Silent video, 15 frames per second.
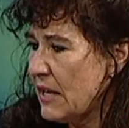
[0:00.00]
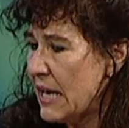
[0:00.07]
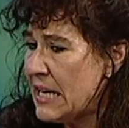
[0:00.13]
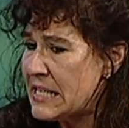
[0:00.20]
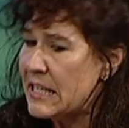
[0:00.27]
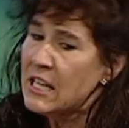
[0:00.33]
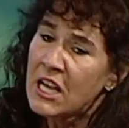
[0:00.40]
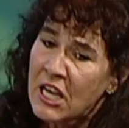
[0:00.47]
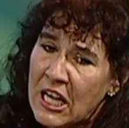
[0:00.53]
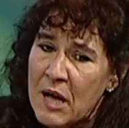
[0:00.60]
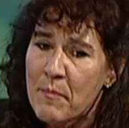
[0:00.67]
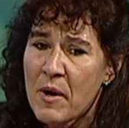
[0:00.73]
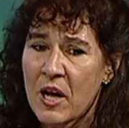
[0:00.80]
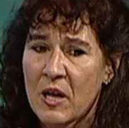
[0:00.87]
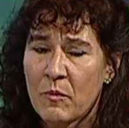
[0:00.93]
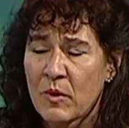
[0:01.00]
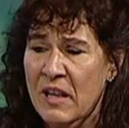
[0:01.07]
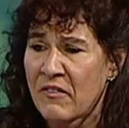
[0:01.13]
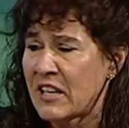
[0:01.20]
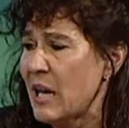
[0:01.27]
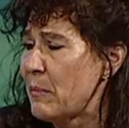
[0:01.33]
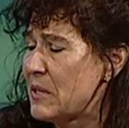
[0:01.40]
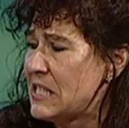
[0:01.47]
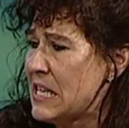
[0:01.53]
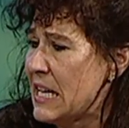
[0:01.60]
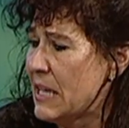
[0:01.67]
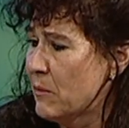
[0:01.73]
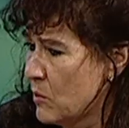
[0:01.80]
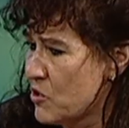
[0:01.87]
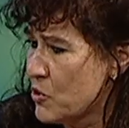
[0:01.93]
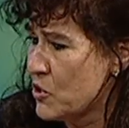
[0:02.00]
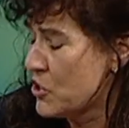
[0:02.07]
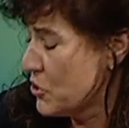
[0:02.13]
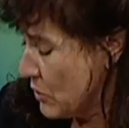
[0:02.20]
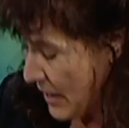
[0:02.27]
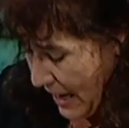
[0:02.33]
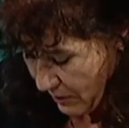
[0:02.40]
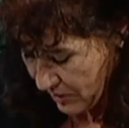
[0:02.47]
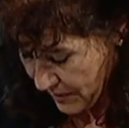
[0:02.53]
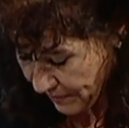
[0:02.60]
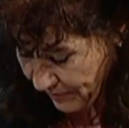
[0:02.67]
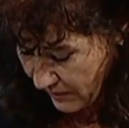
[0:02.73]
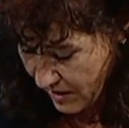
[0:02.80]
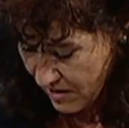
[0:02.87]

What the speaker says: And he said, come home, we'll have a cup of tea and we'll sort it all out.